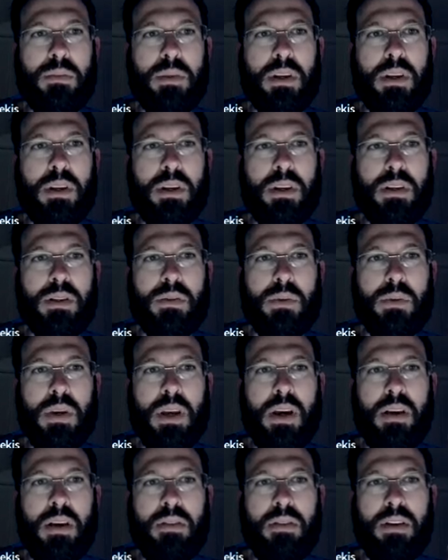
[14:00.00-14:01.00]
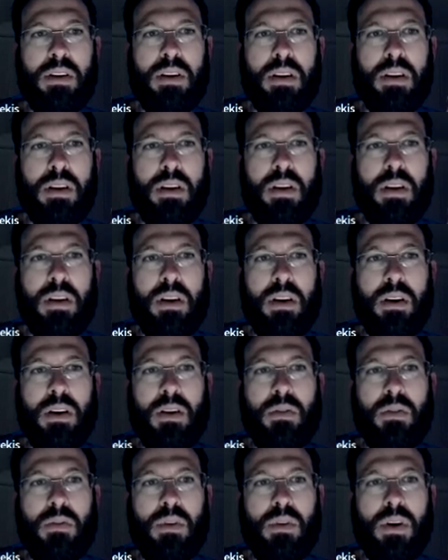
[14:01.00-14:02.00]
because we haven't
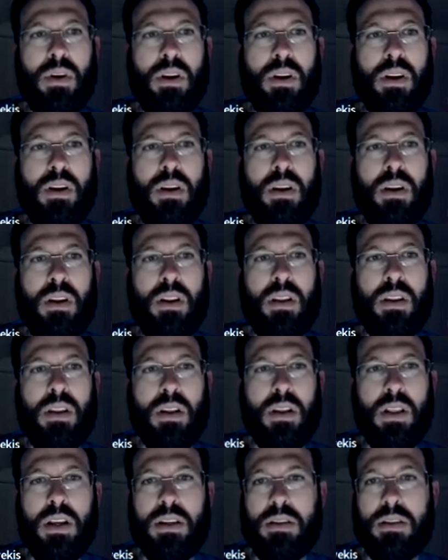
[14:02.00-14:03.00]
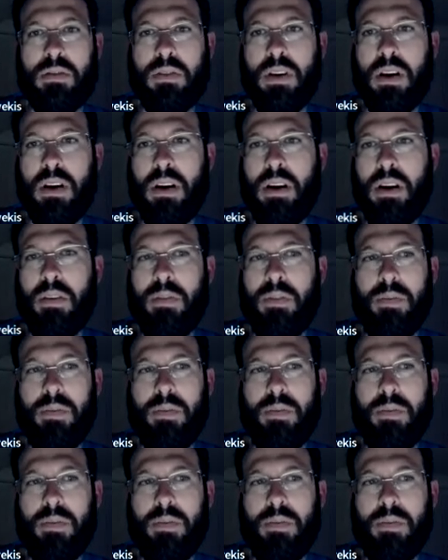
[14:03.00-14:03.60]
run the classifier,